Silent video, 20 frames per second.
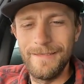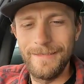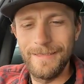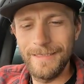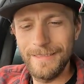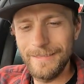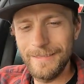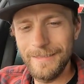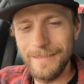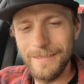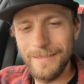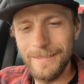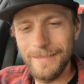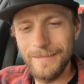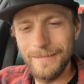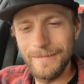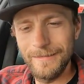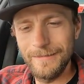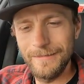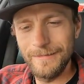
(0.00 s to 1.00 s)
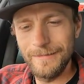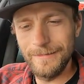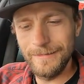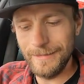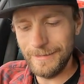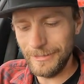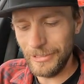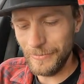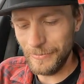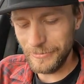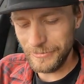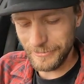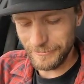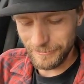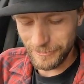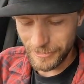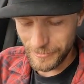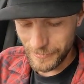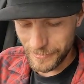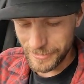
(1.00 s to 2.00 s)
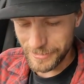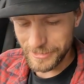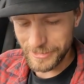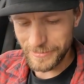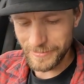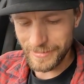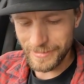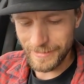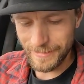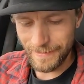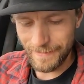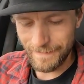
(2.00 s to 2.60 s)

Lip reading: Let's hope it's the right one, shall we?